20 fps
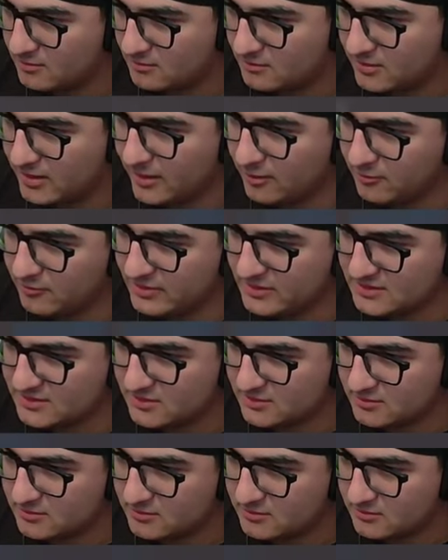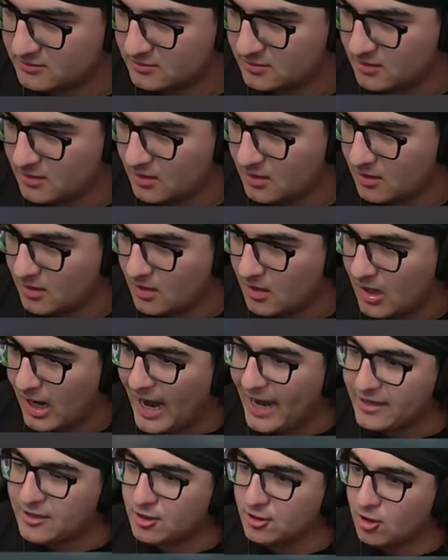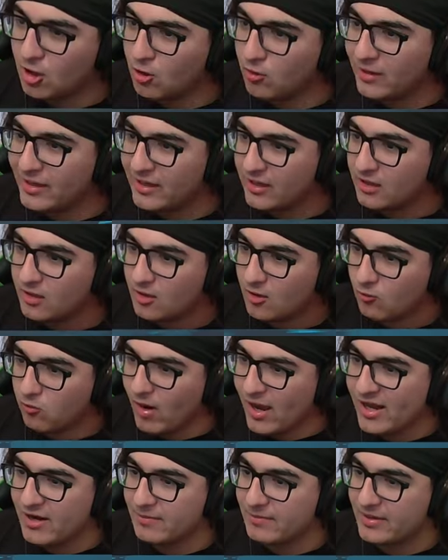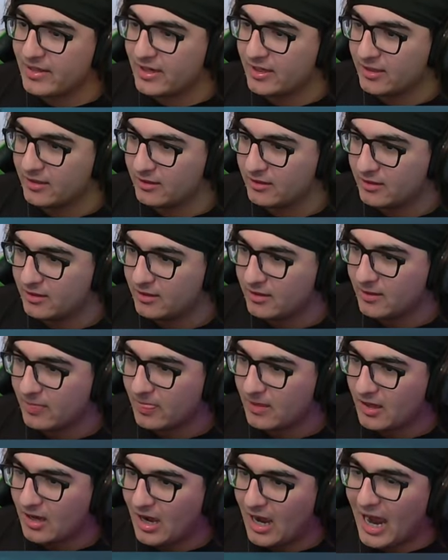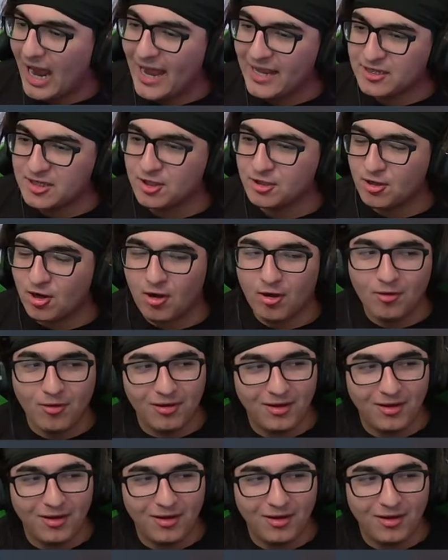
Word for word: I always... I could always... Wait a minute. I could al...